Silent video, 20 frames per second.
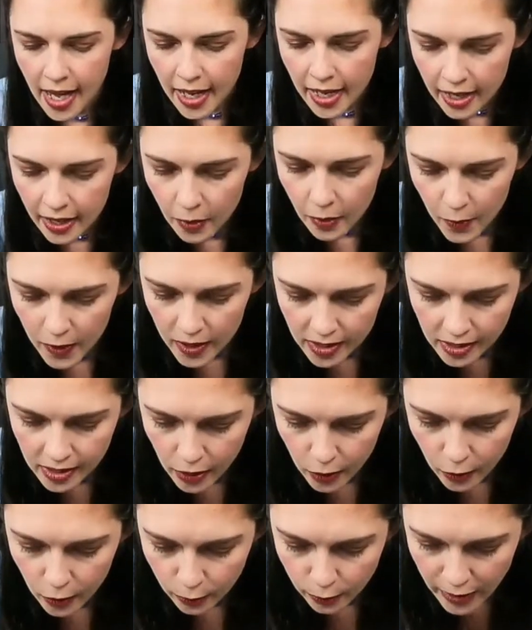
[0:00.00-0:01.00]
He was
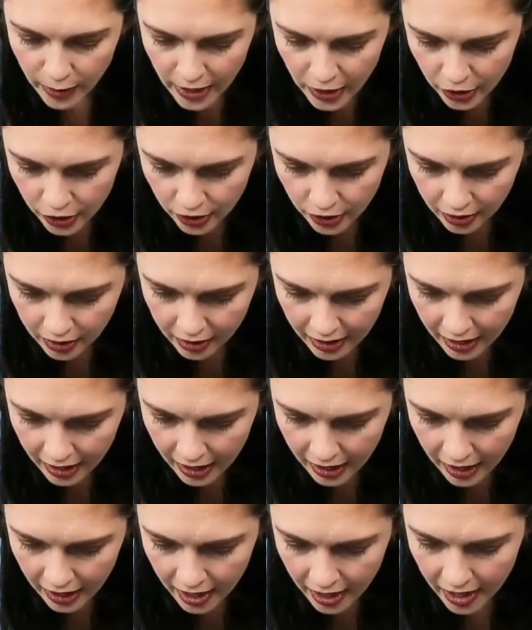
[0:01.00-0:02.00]

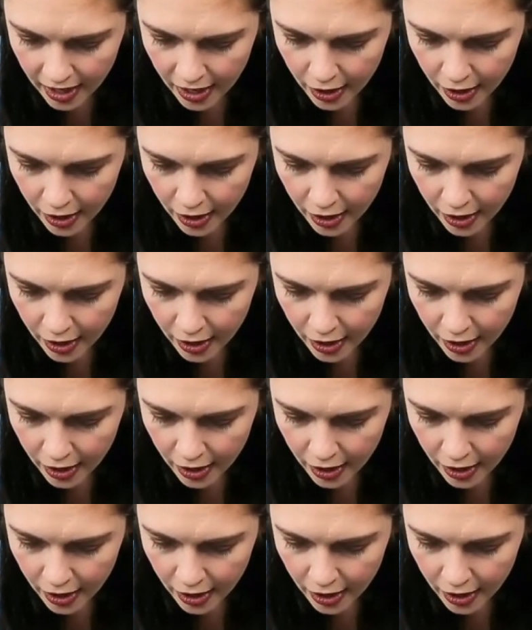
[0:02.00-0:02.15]
originally